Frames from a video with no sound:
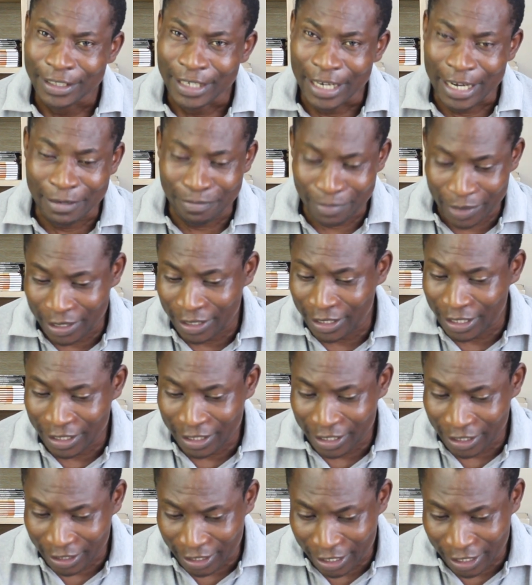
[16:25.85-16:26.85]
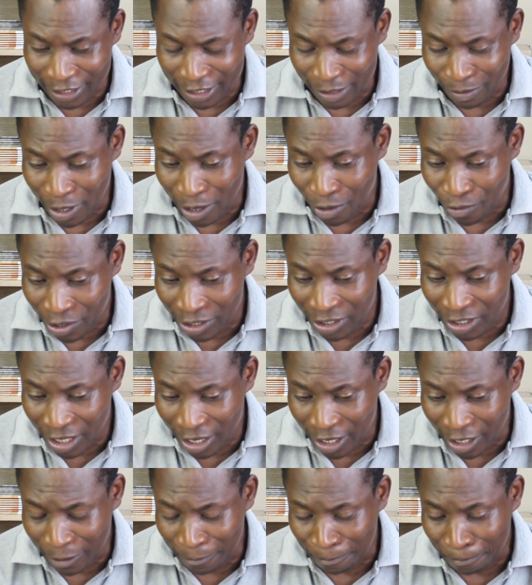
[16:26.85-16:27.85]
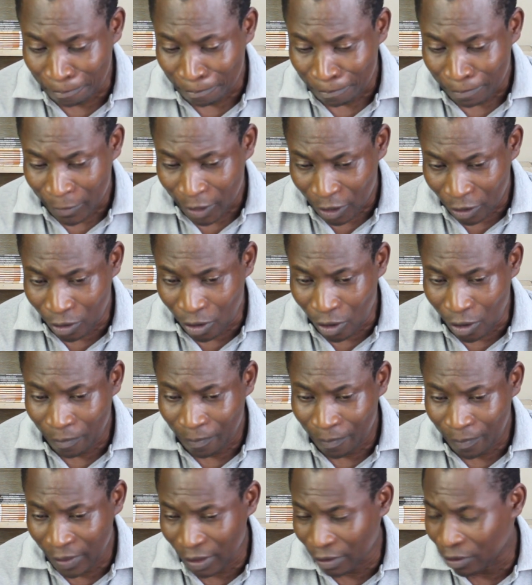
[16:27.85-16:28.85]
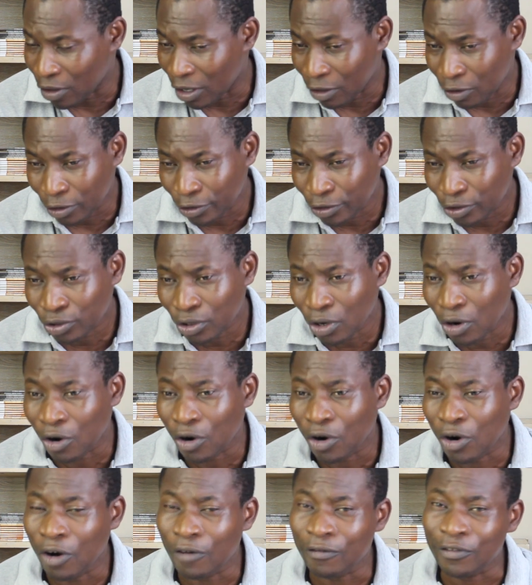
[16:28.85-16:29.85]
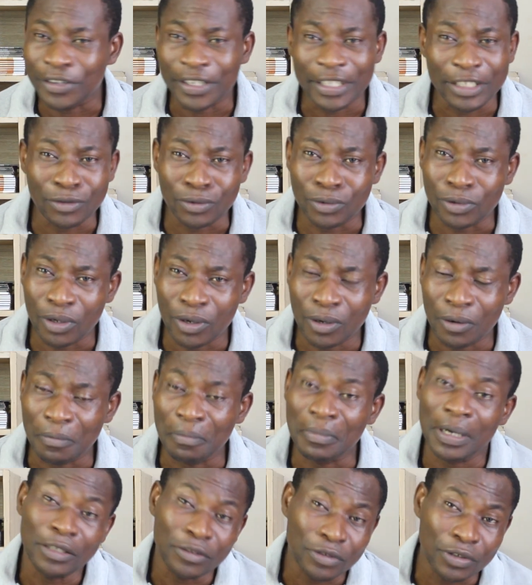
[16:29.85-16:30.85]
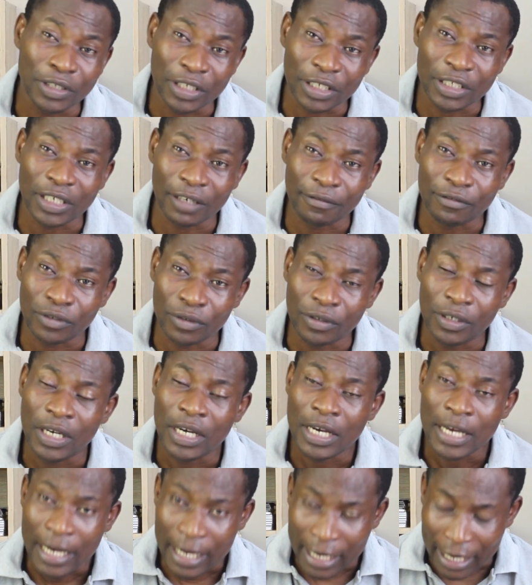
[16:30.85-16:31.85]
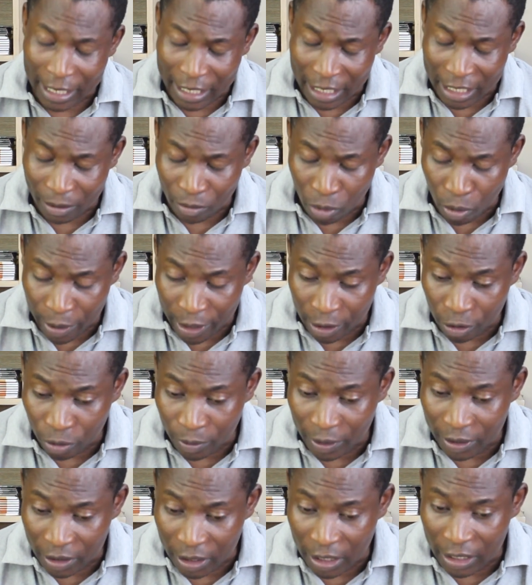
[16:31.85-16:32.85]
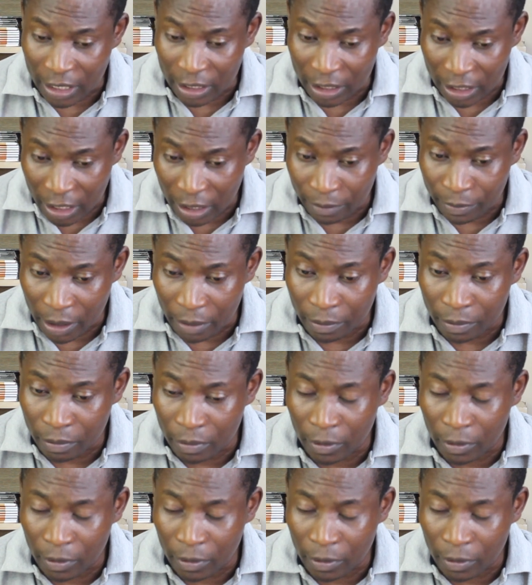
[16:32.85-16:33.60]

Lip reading: And business, they say, is about risk taking. You know, you are not sure of where it will go, but you just have to gather the momentum and say that, let me